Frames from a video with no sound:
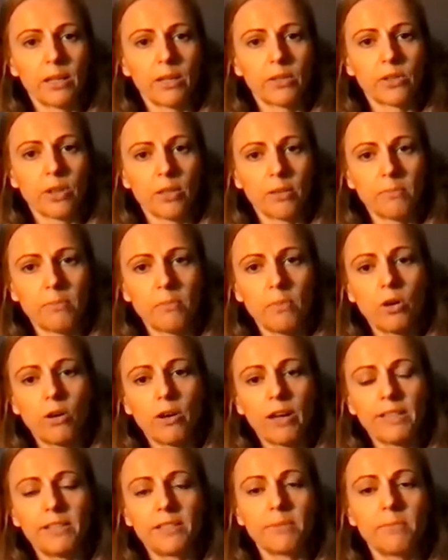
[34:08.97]
So the
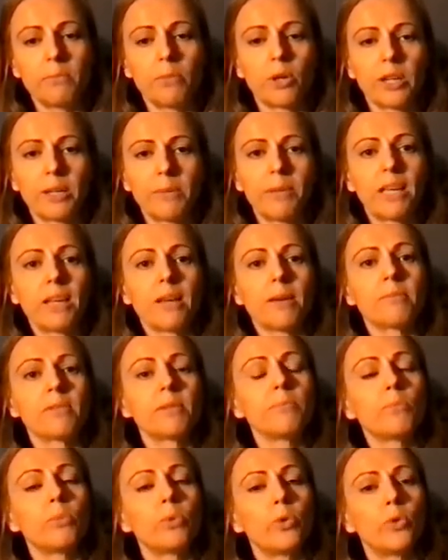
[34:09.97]
mind and body becomes
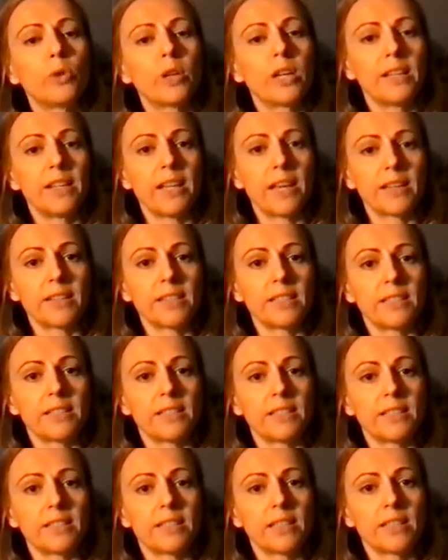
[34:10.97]
more
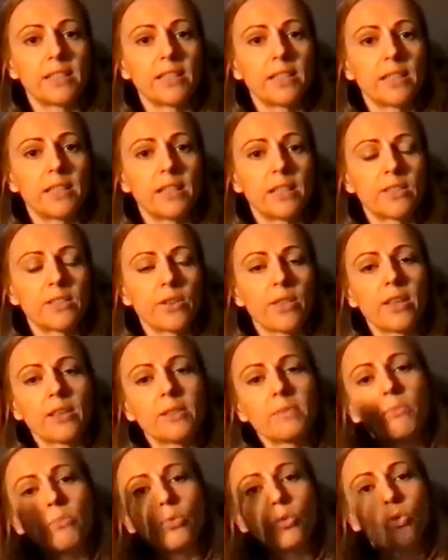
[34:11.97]
connected. So
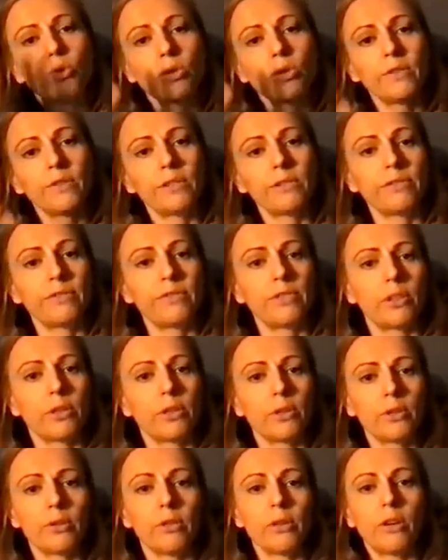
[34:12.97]
there's more of a
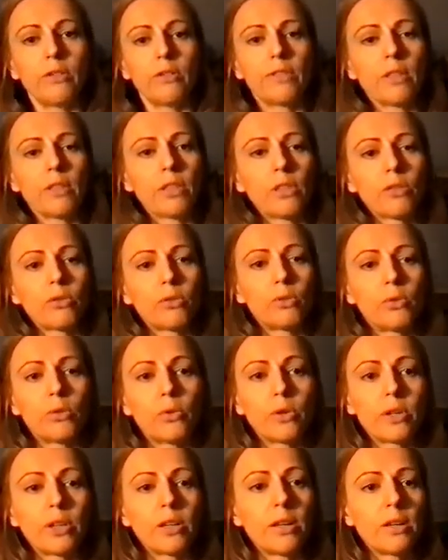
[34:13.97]
flow of the
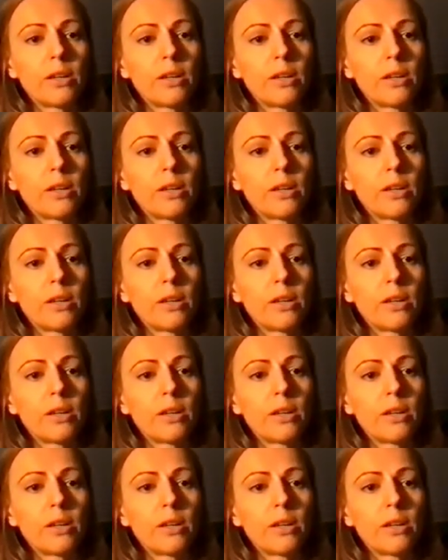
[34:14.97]
thought.